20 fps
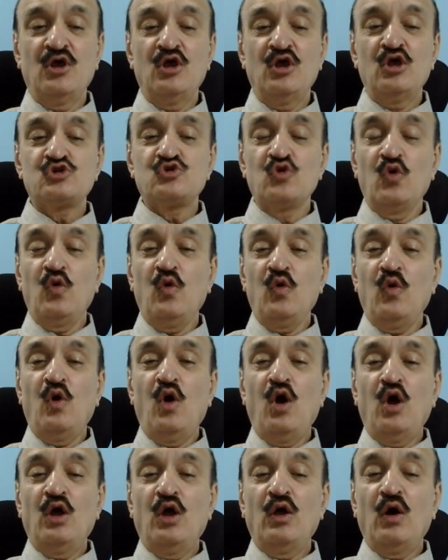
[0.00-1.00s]
So,
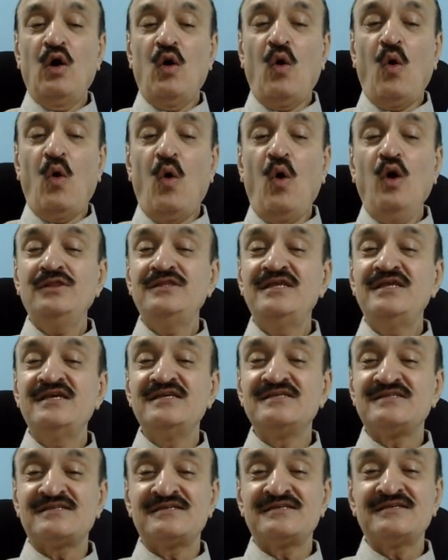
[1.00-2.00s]
all
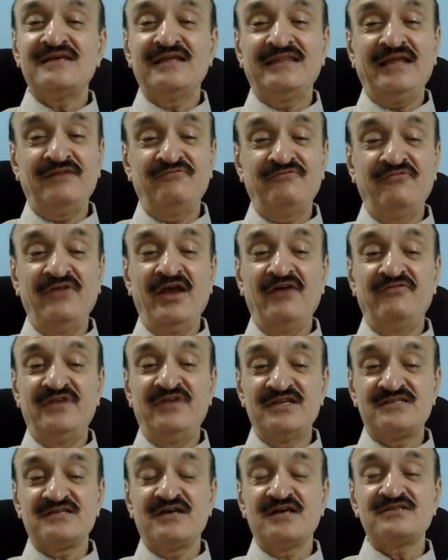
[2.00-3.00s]
these that we have
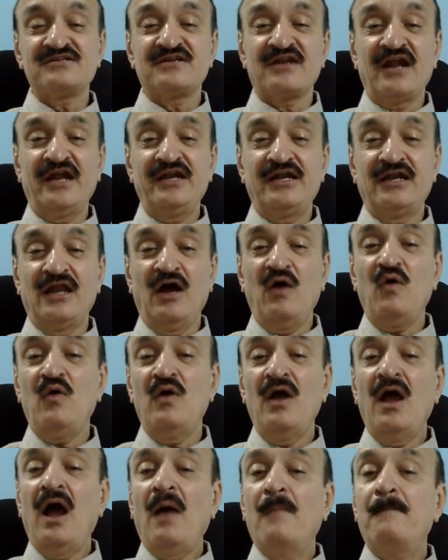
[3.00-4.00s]
discussed right now
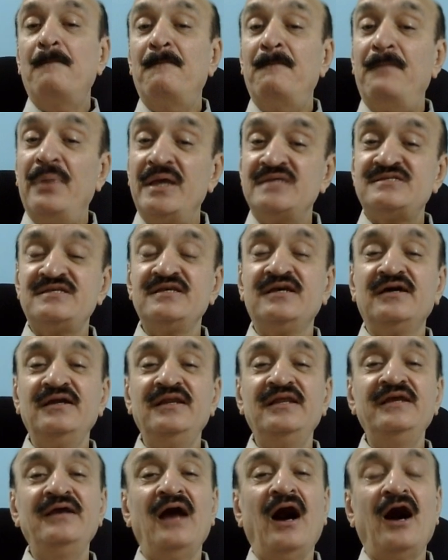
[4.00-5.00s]

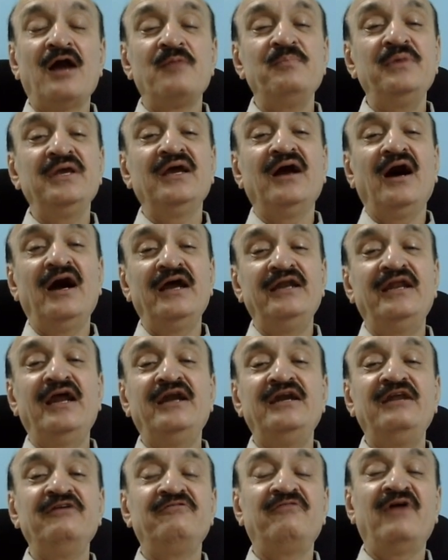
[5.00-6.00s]
basically are being
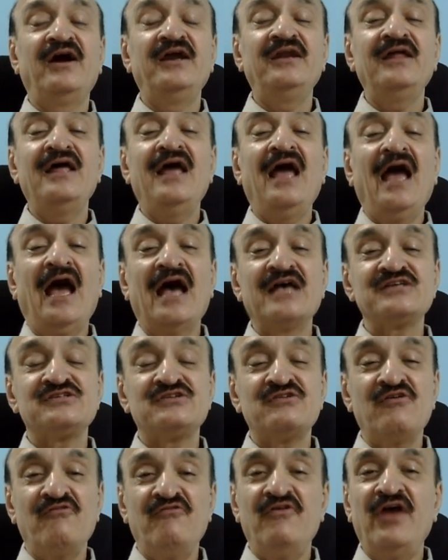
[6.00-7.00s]
identified
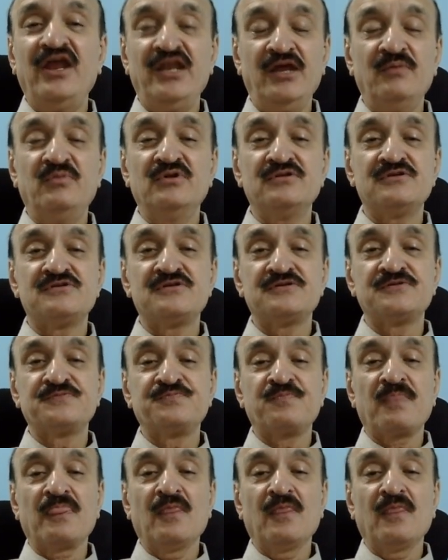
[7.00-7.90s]
as variables.